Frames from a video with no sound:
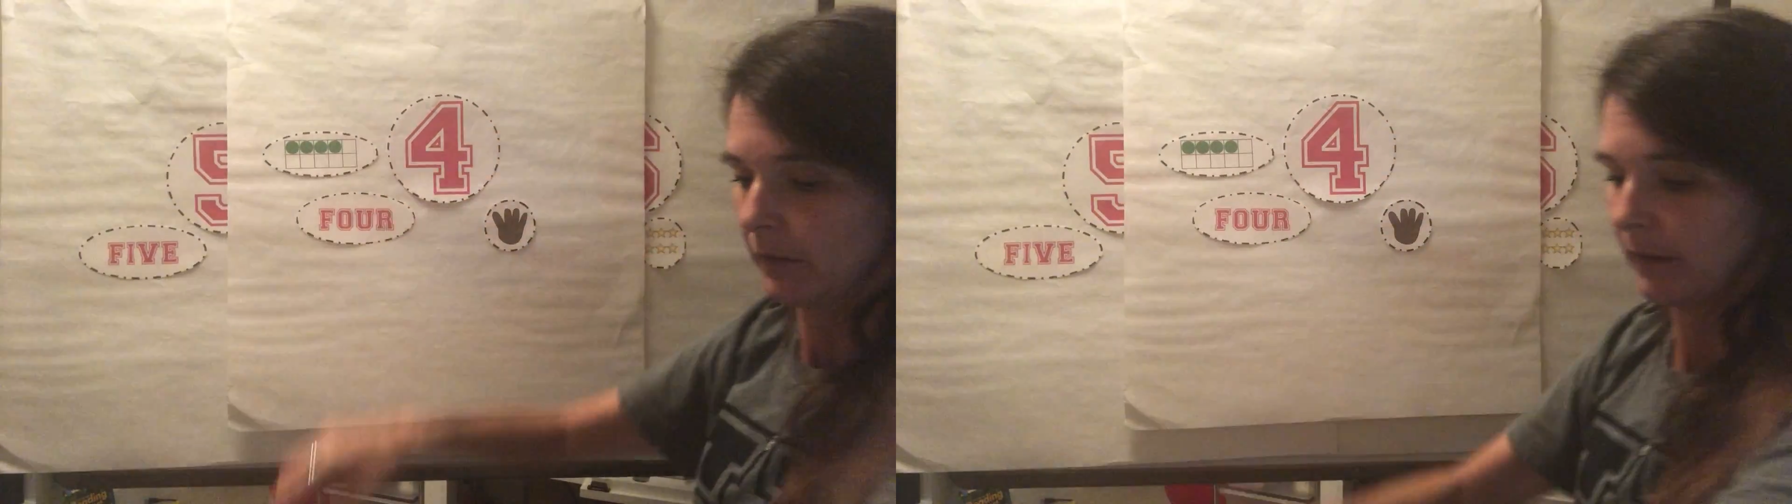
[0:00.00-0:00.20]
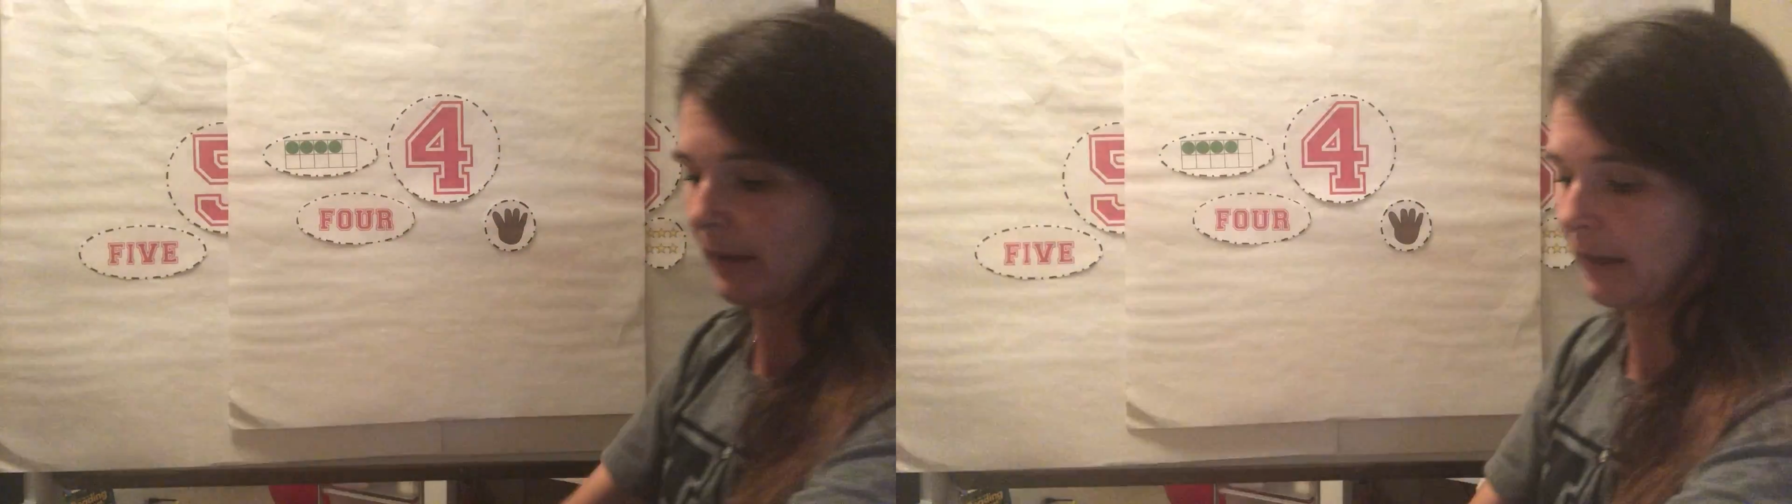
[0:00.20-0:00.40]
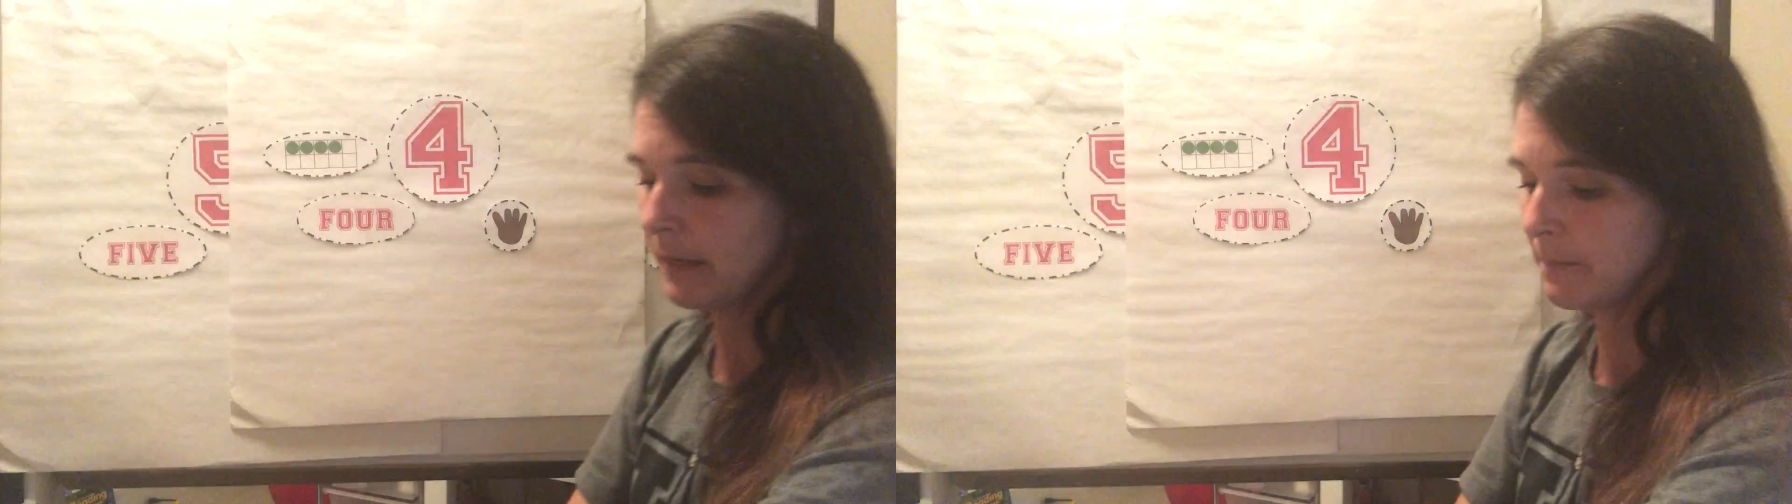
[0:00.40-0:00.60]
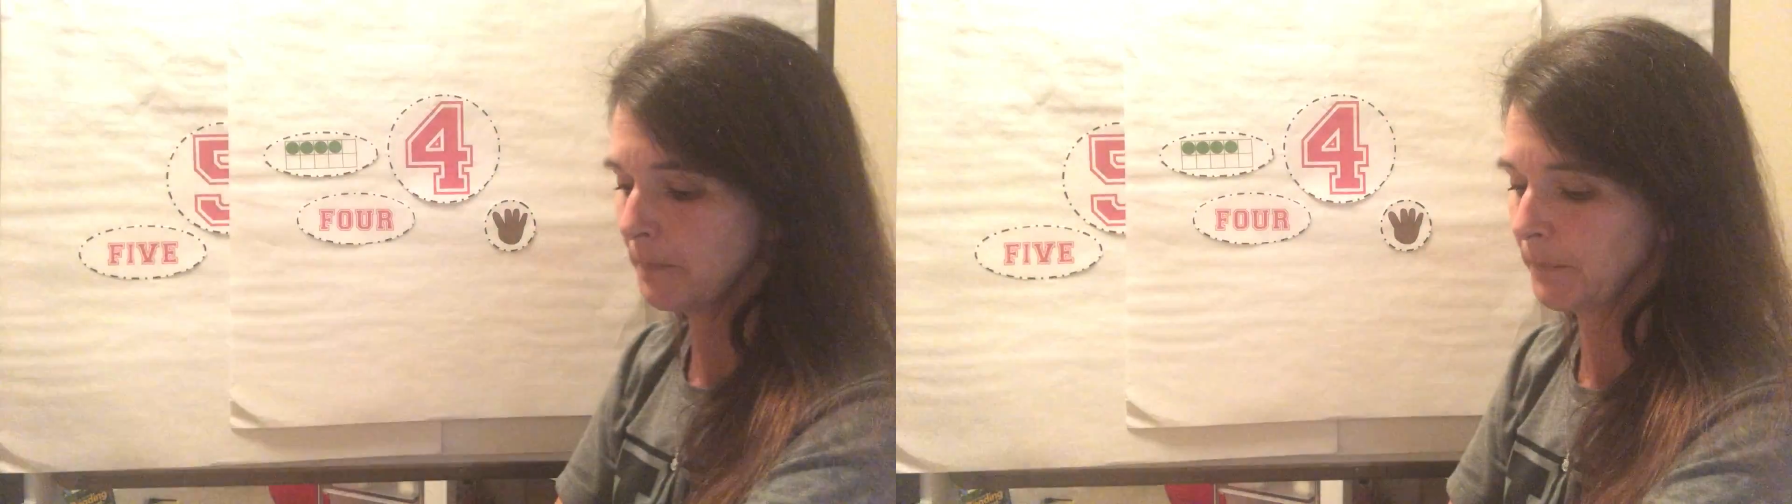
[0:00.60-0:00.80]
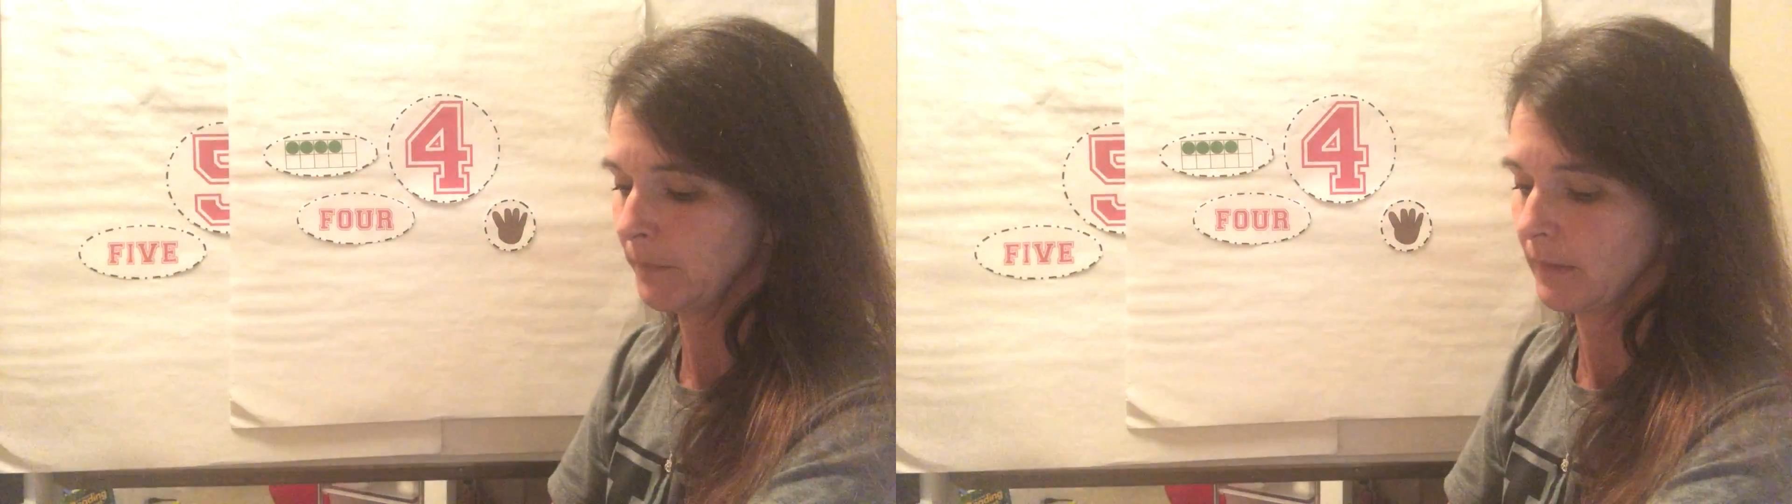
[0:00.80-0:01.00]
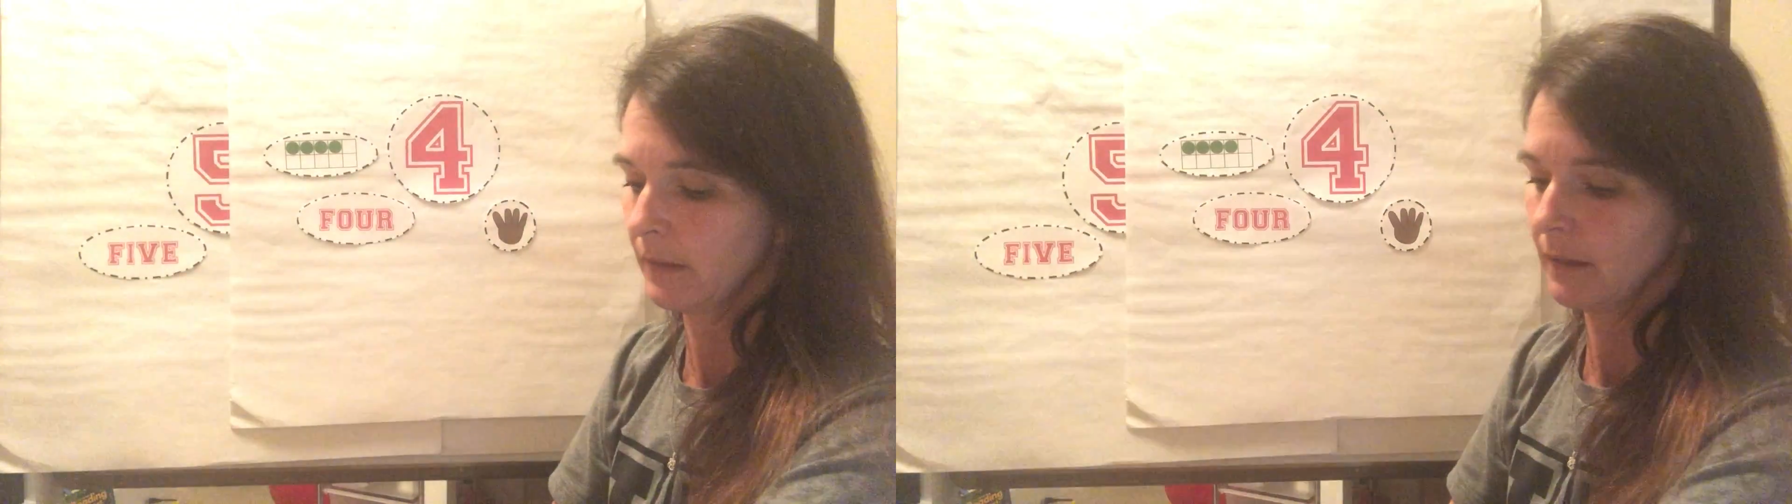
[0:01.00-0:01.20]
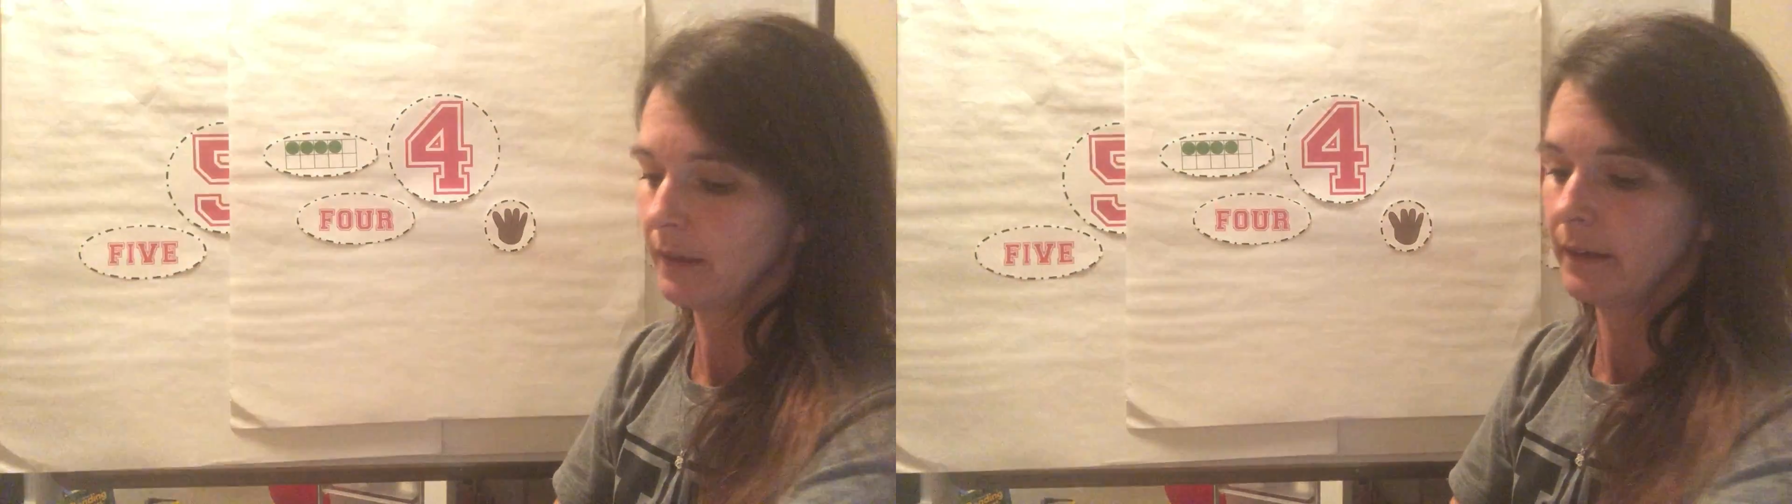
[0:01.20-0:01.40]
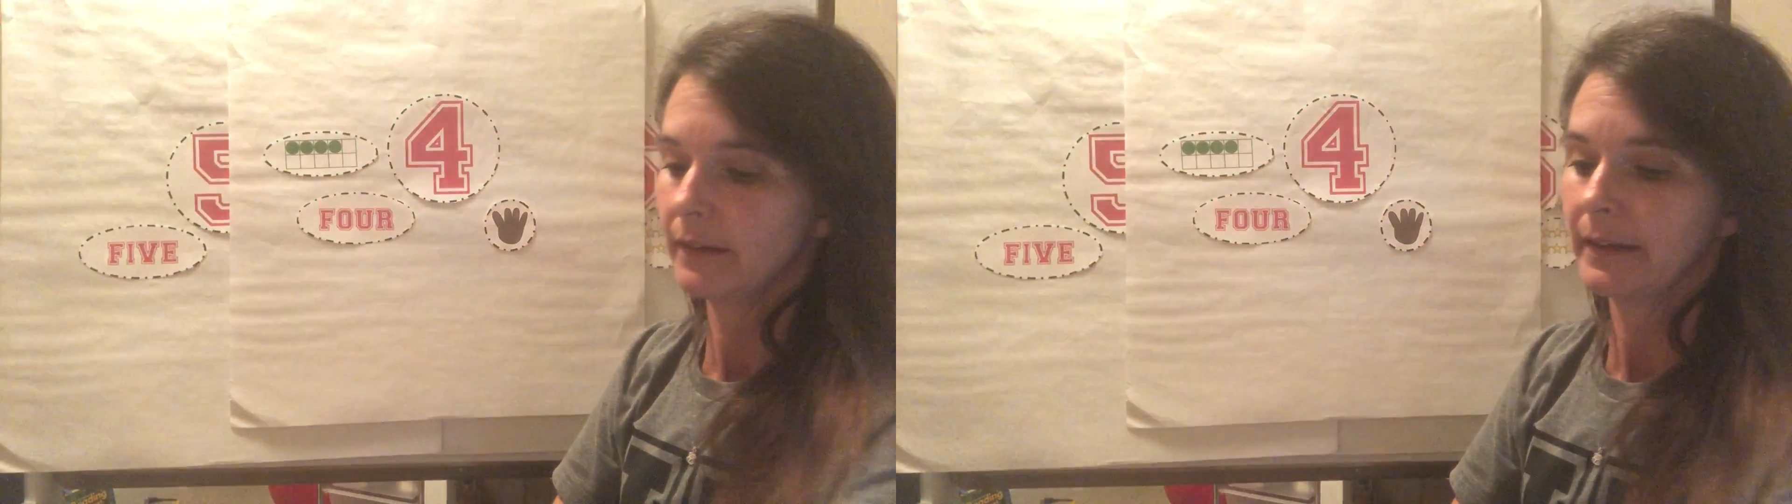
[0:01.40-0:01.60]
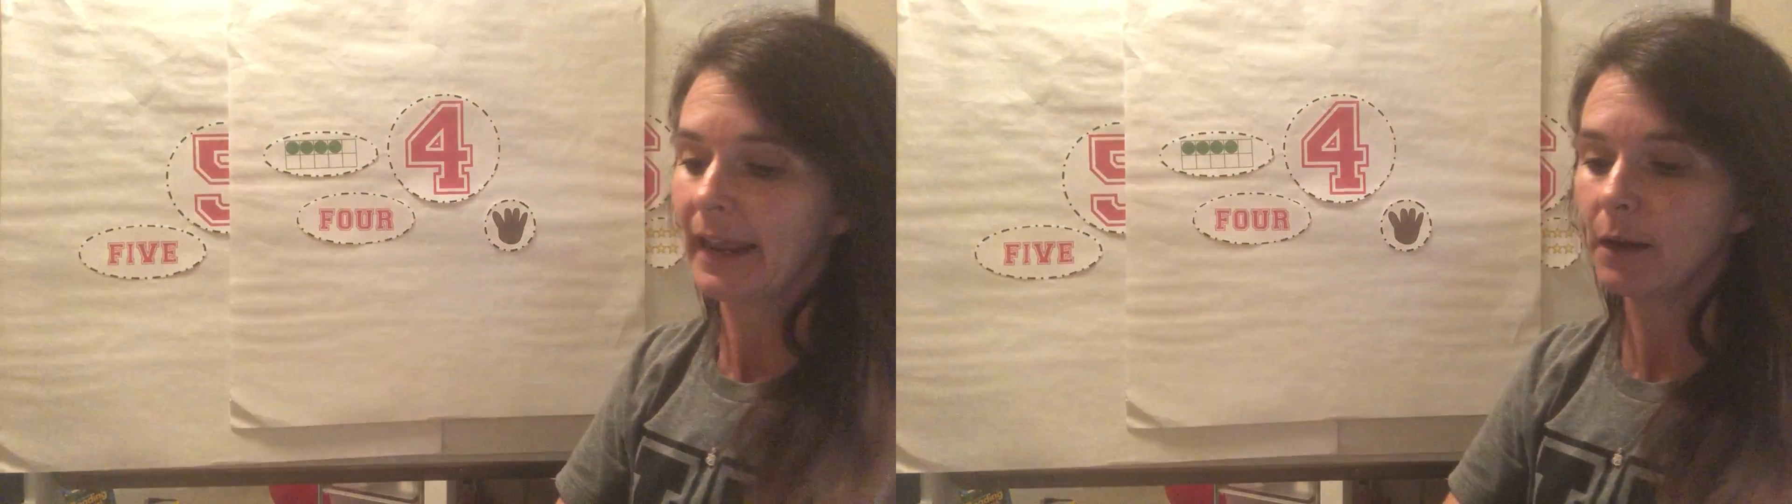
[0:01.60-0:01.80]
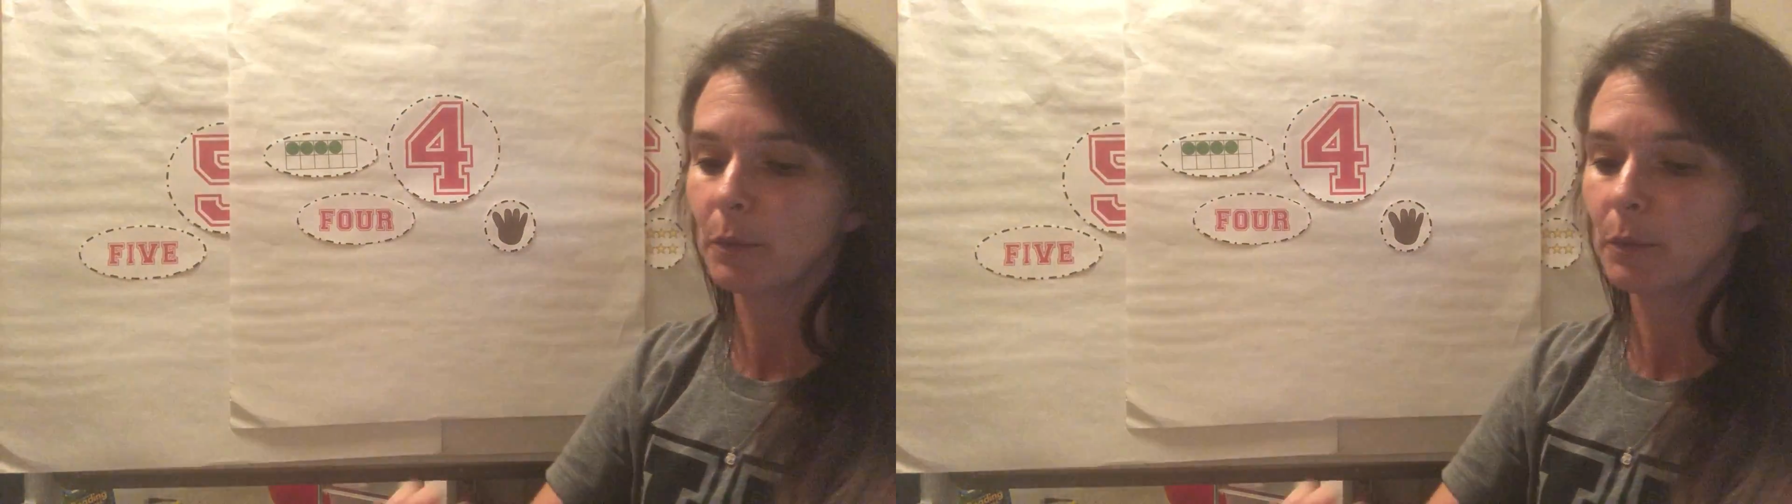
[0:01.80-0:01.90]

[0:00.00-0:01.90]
Okay. Now